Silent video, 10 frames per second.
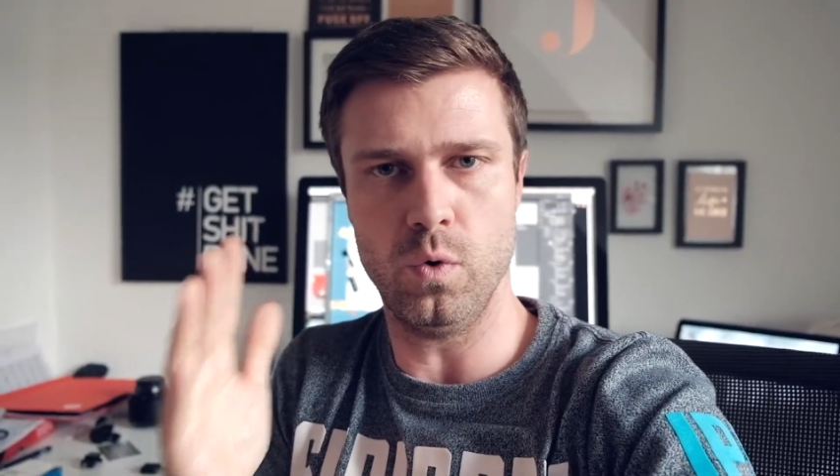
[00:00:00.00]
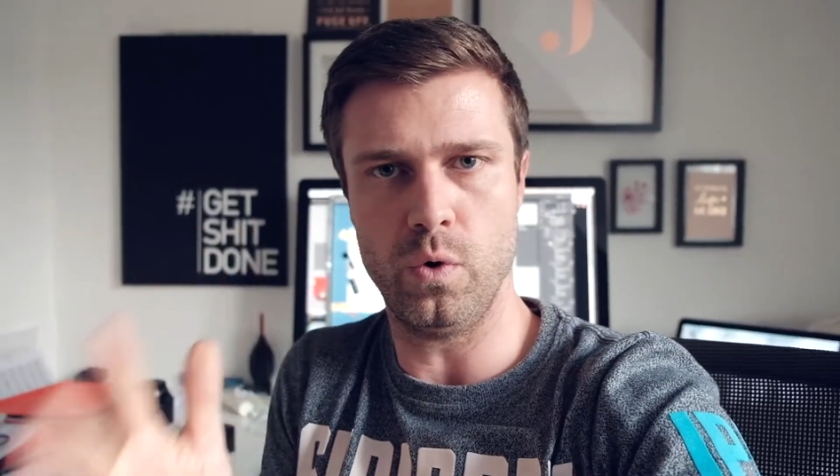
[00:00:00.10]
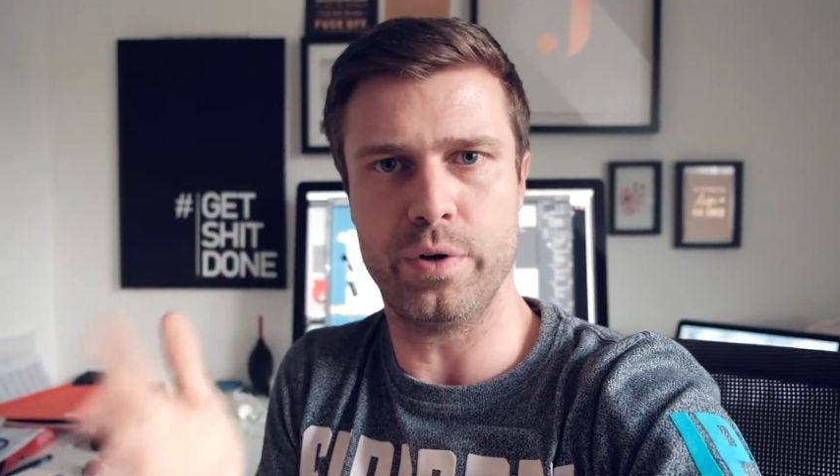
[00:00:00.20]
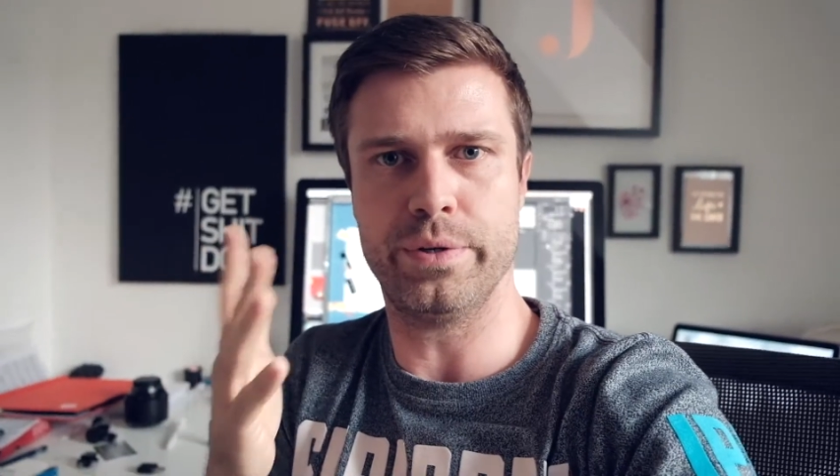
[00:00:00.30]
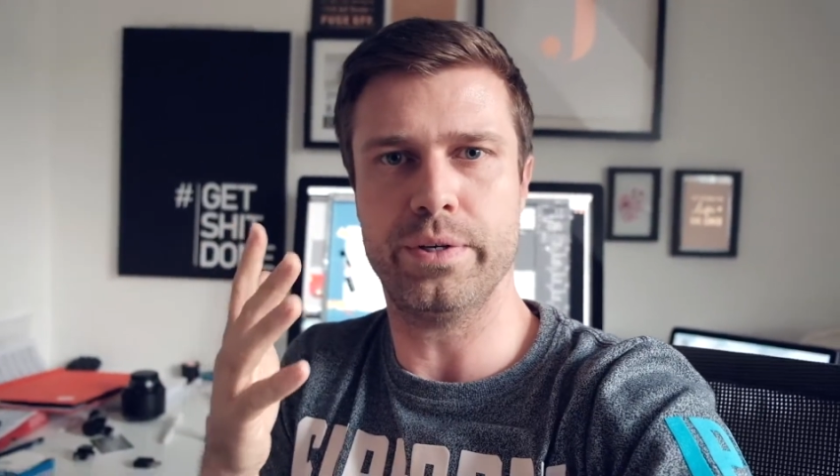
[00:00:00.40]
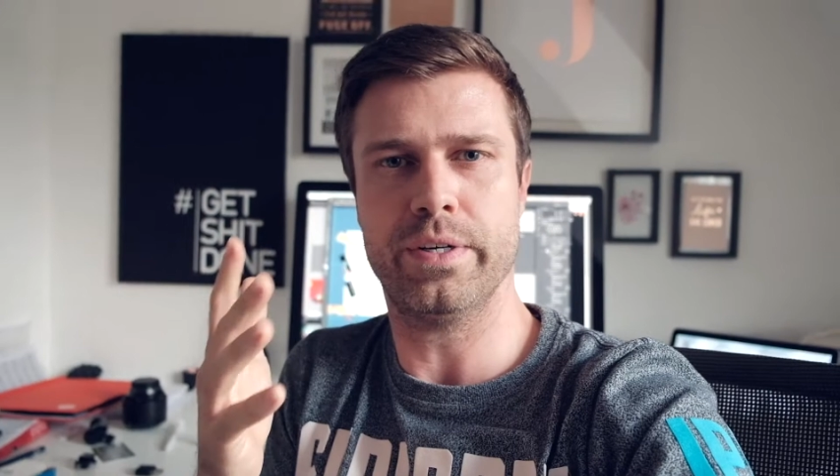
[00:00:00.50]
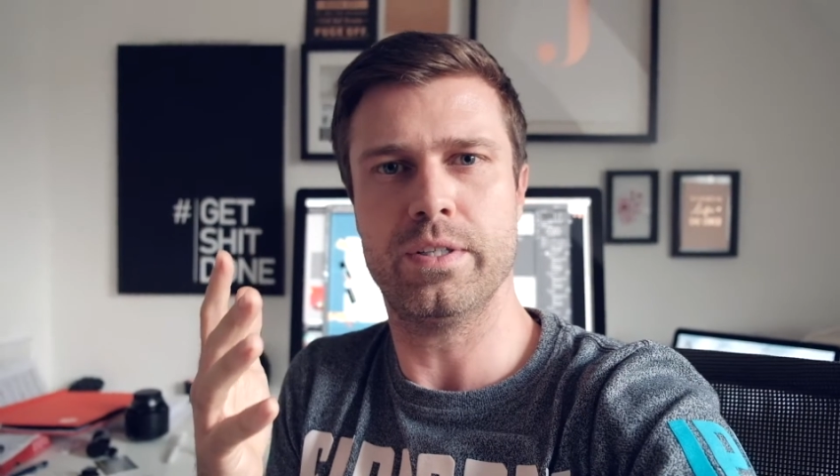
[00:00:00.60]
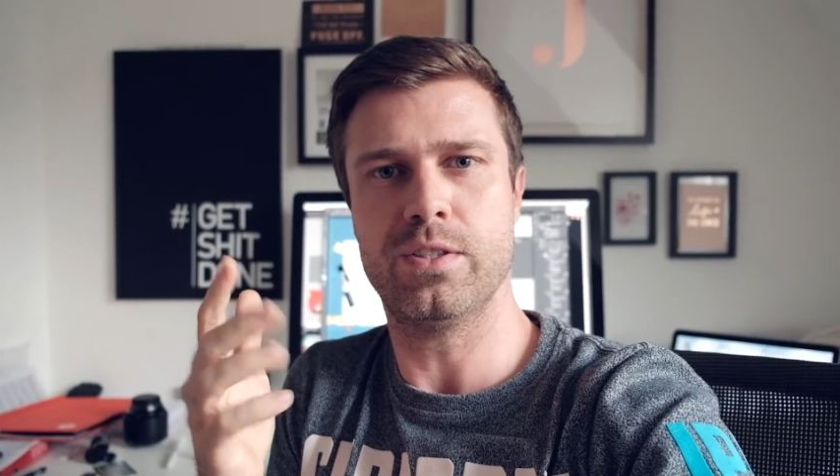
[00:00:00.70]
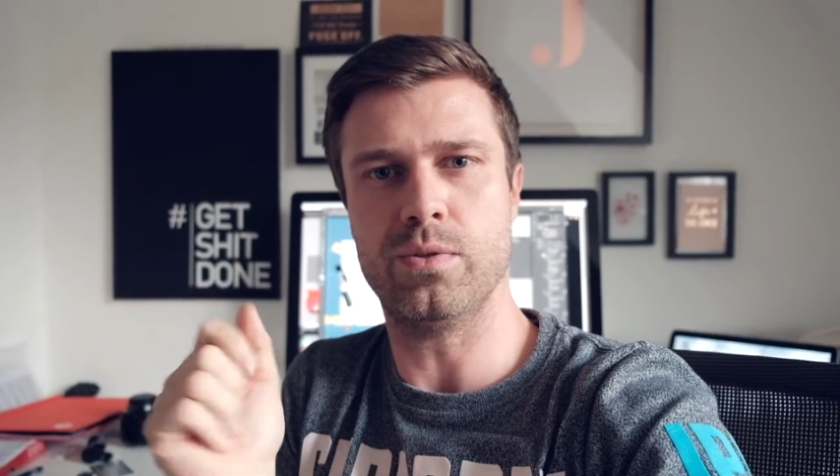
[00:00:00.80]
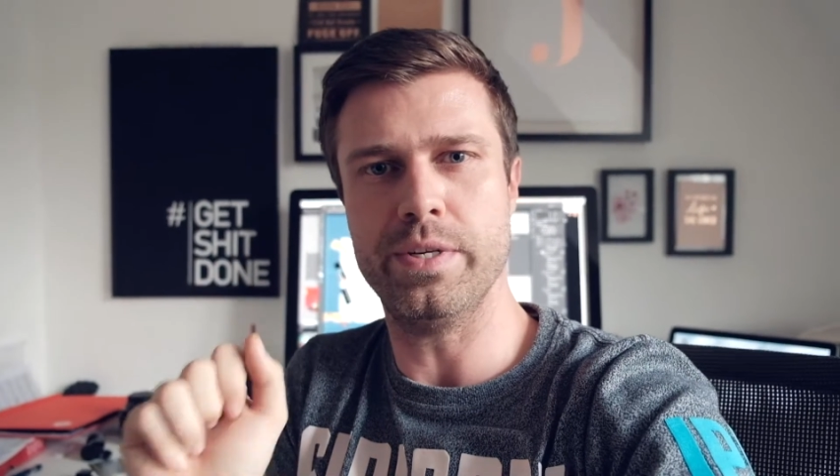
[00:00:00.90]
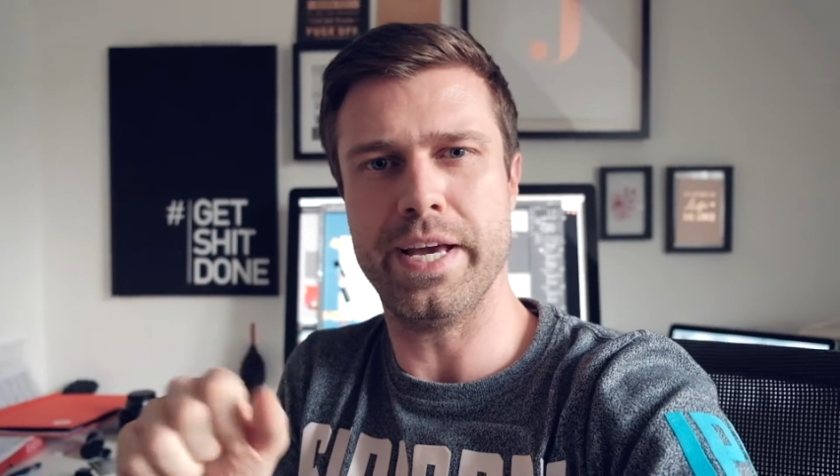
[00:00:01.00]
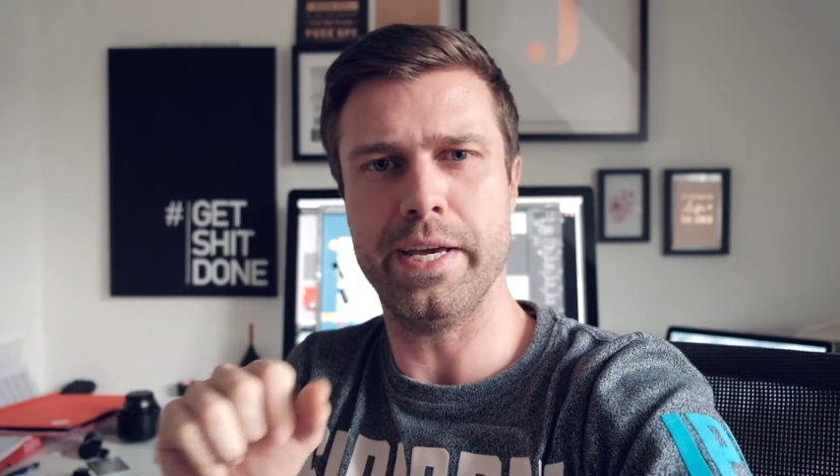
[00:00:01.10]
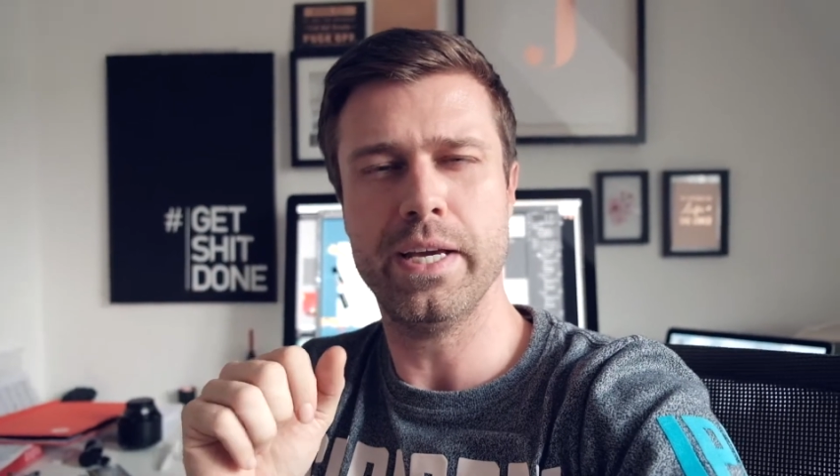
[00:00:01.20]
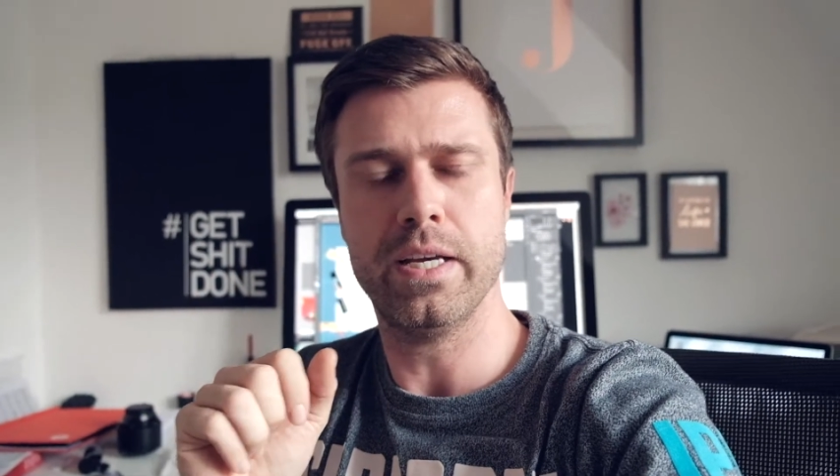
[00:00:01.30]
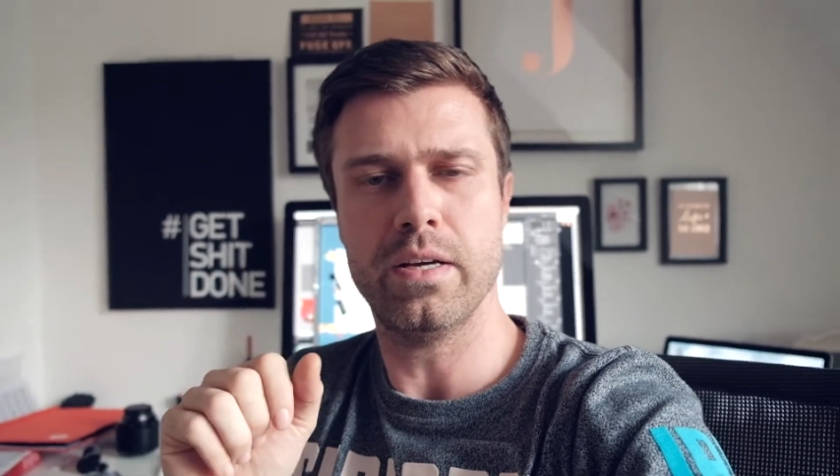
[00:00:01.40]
order today.